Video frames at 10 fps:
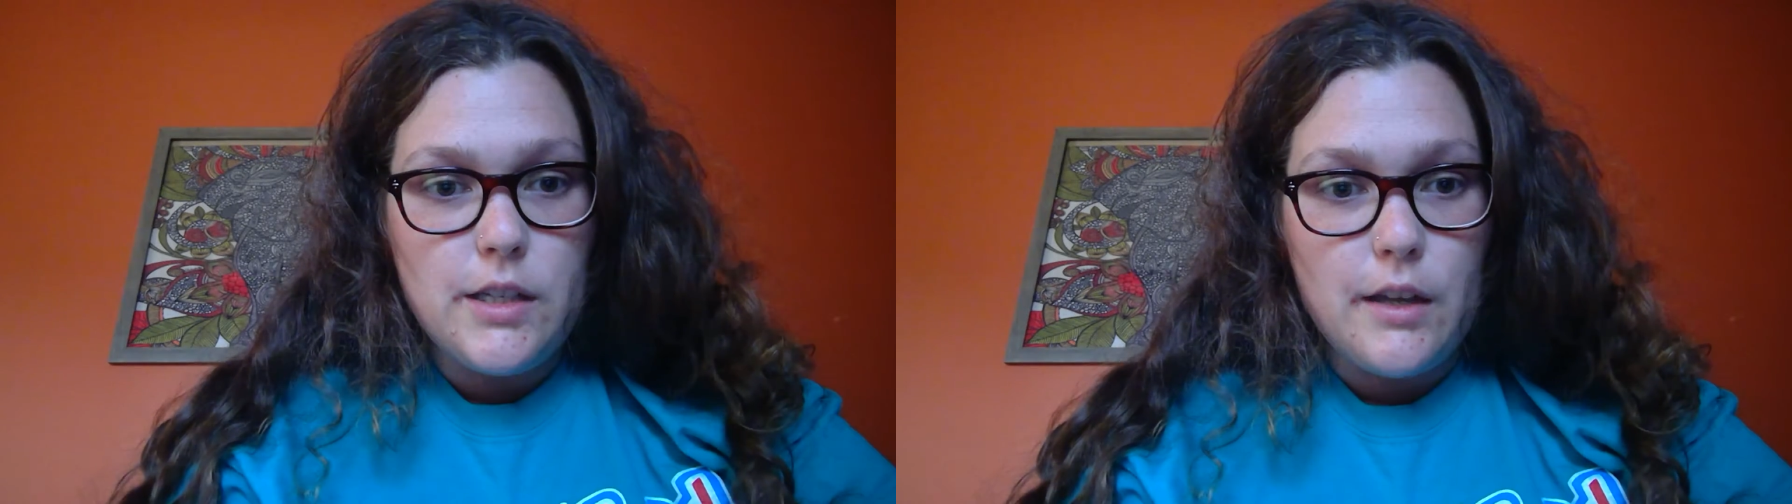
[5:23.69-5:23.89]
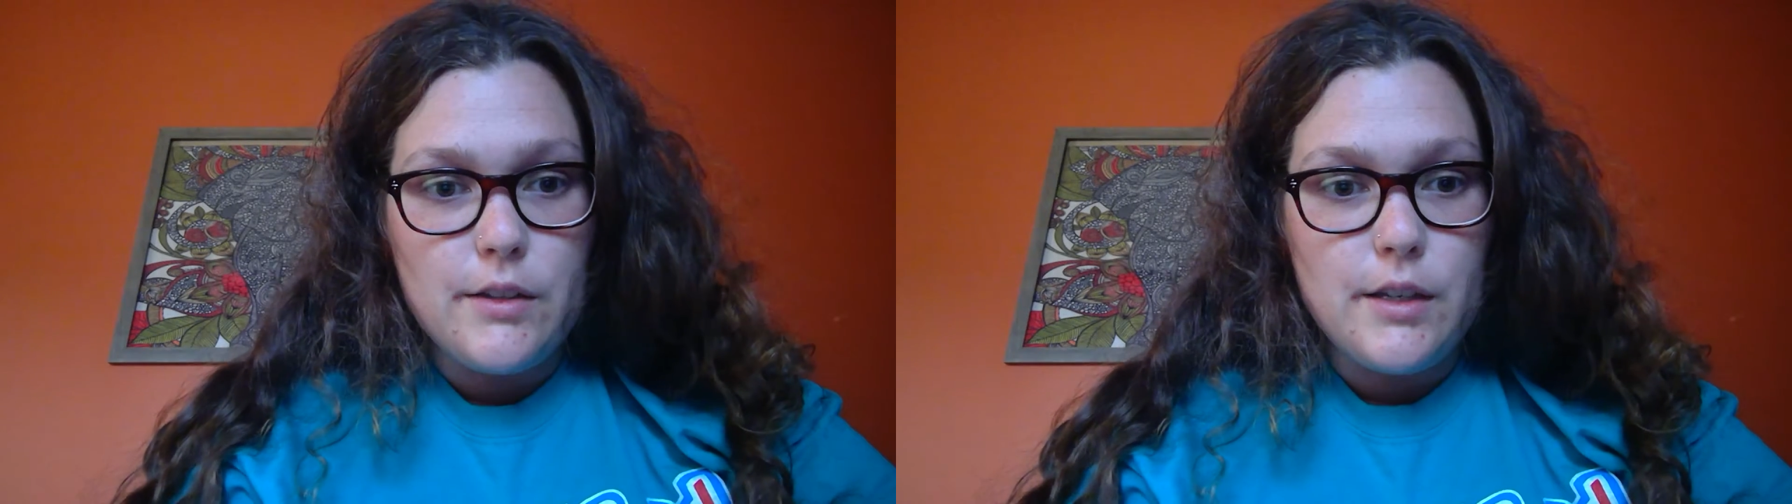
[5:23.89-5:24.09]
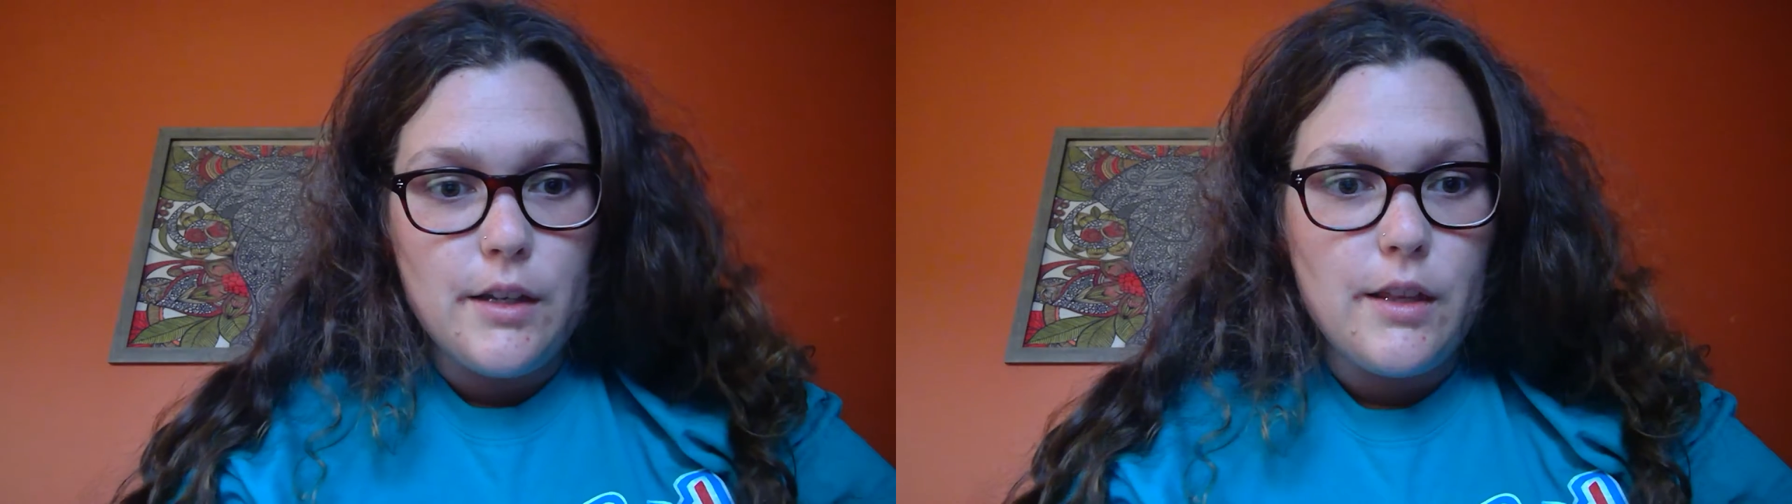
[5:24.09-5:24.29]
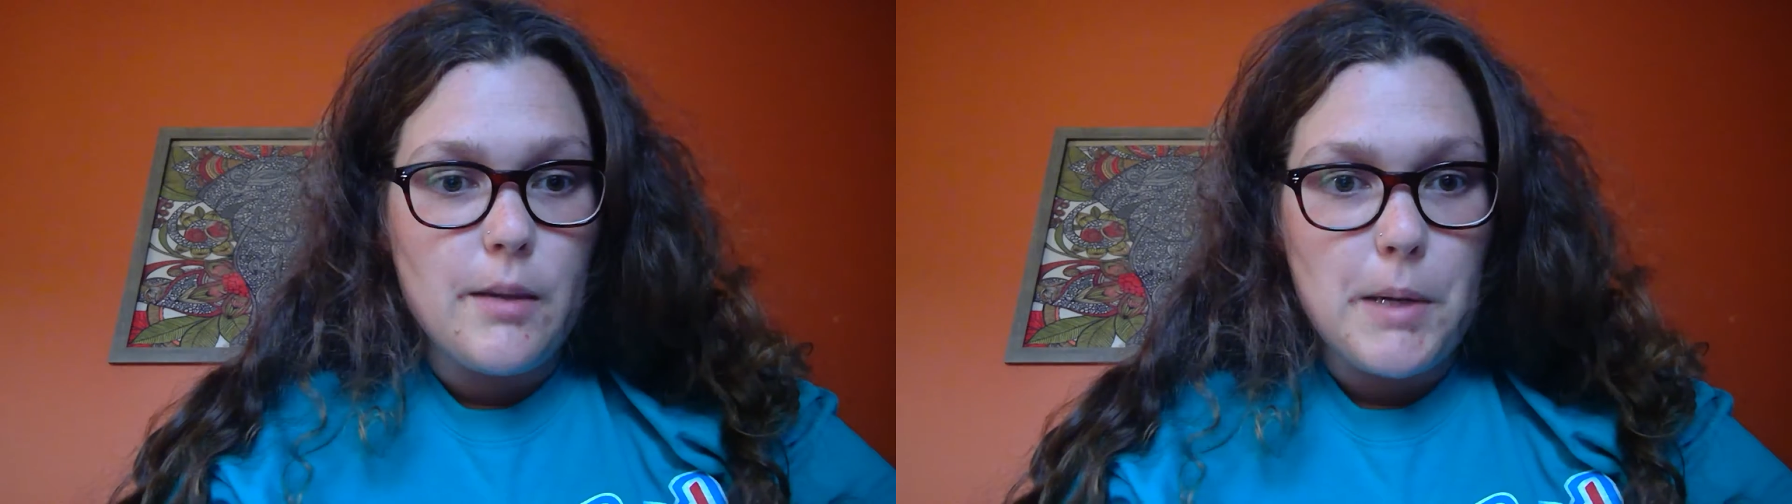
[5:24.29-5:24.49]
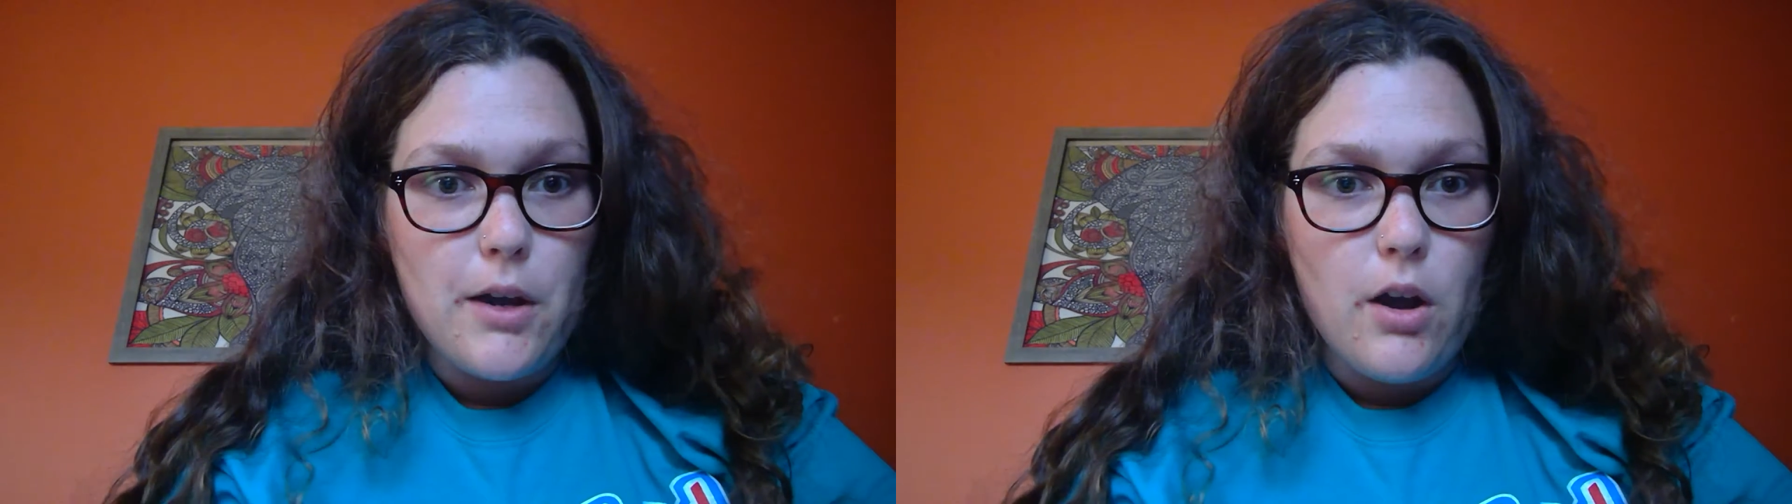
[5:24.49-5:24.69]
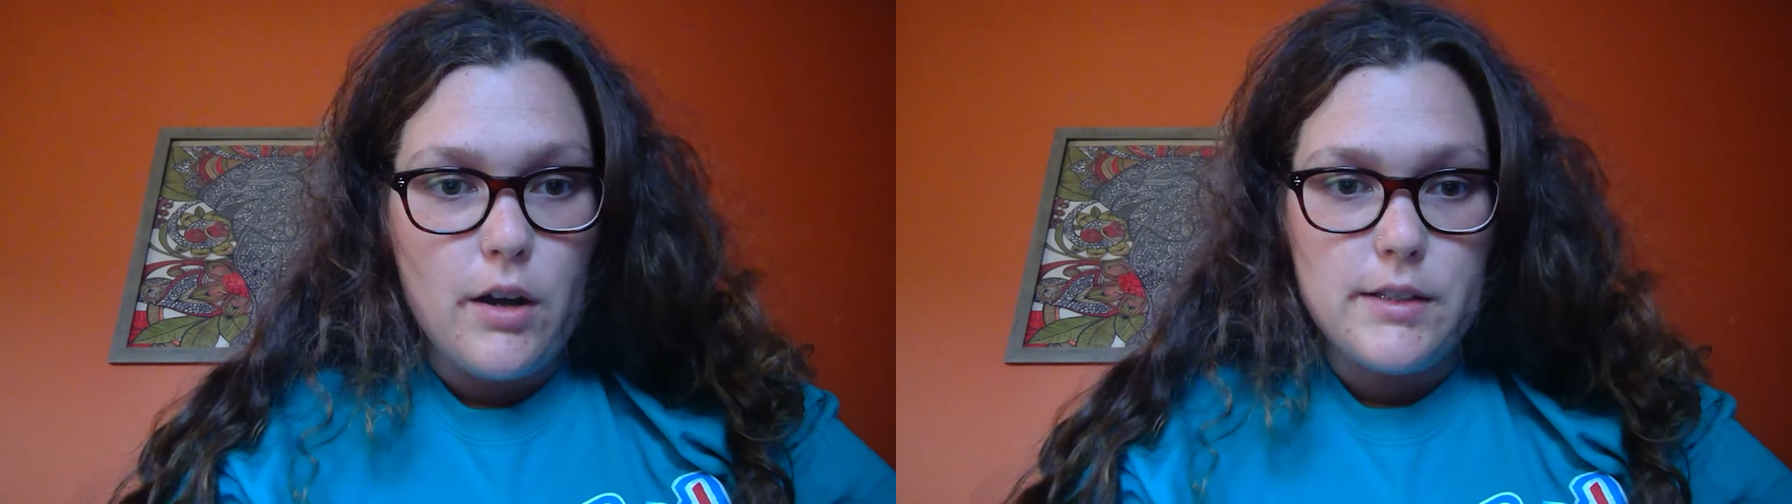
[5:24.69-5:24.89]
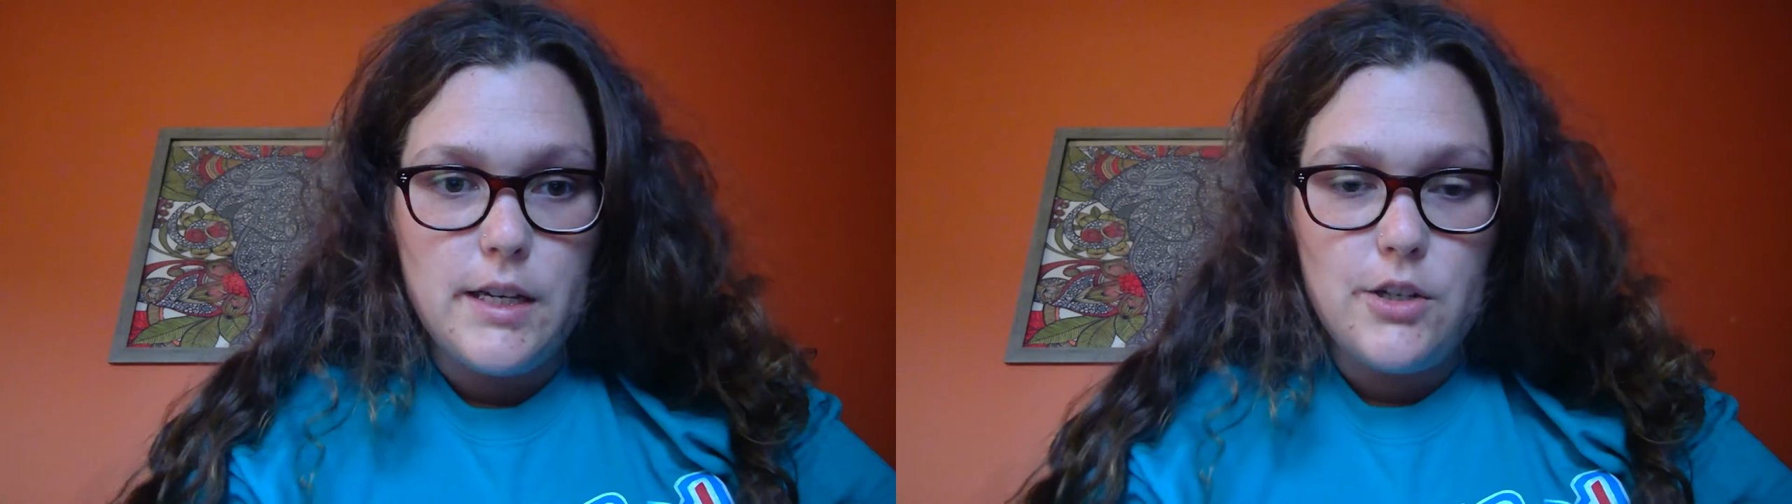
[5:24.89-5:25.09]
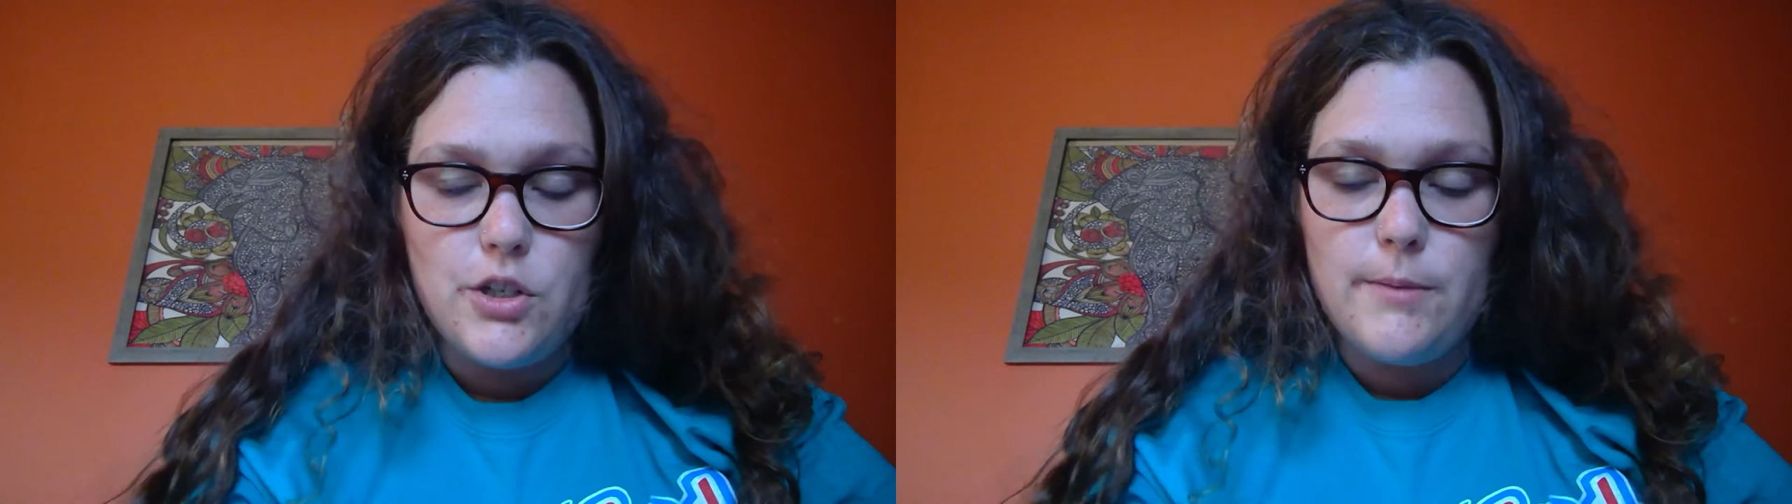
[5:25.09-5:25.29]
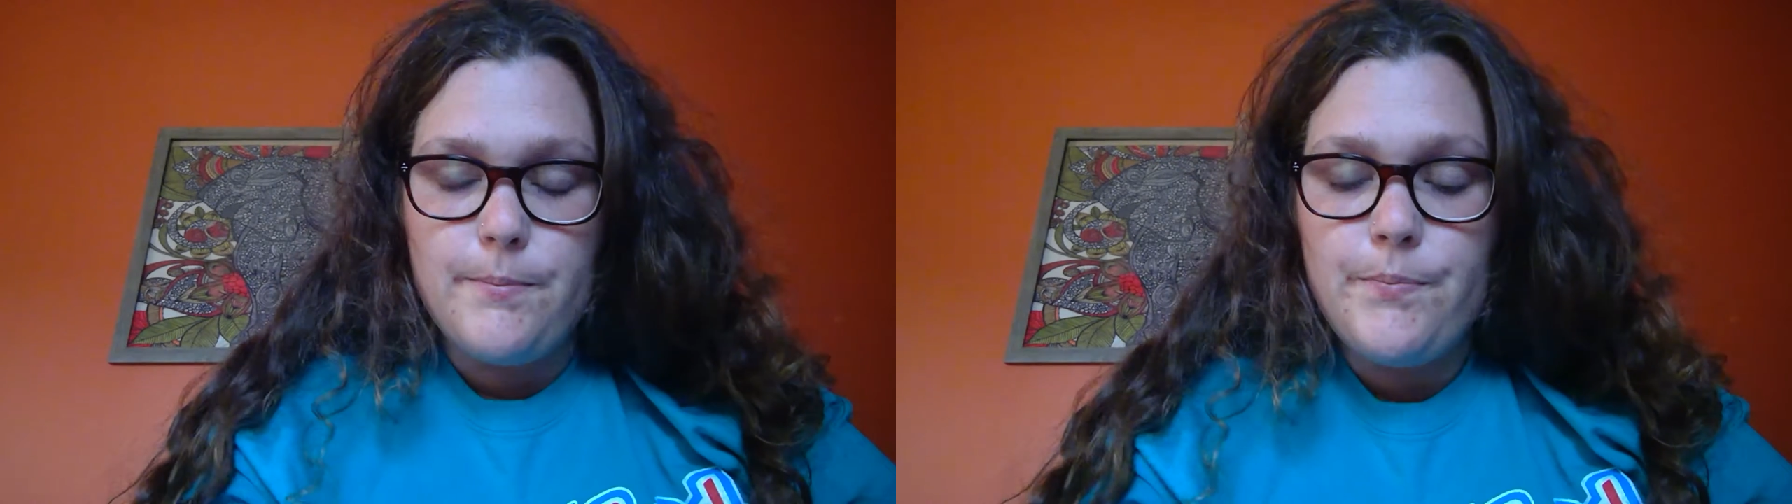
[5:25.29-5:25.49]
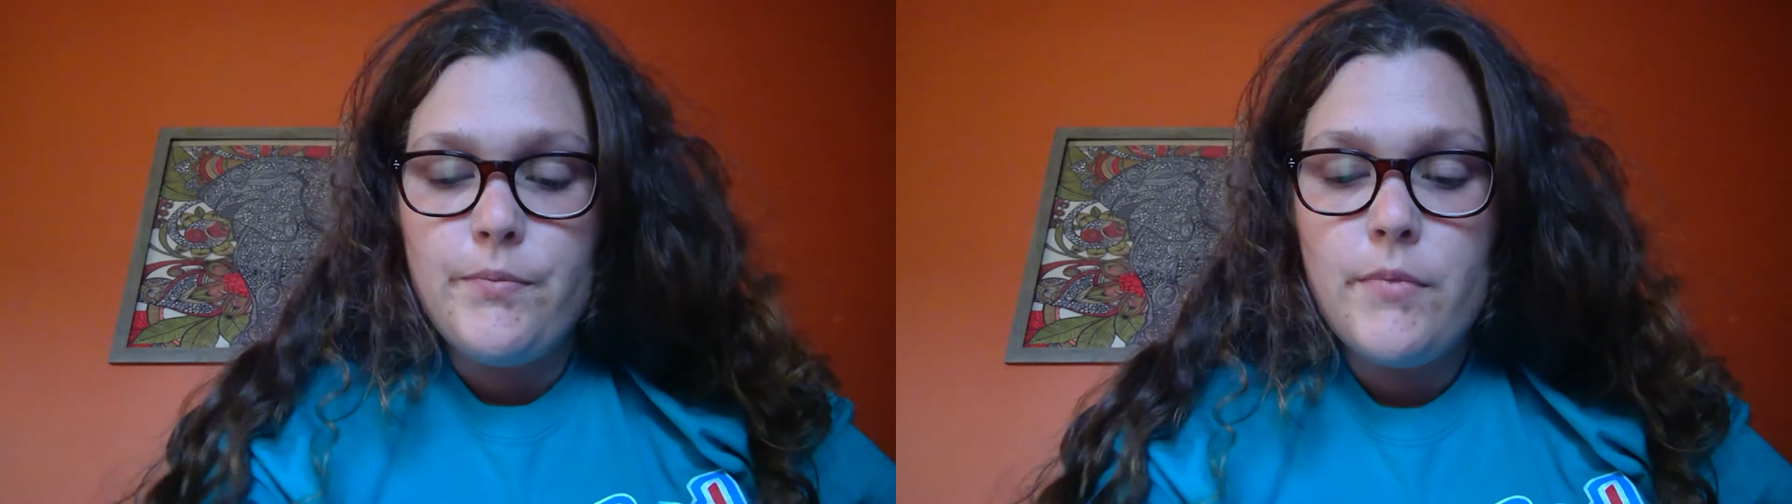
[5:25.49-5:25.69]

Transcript: tell us anything about causation.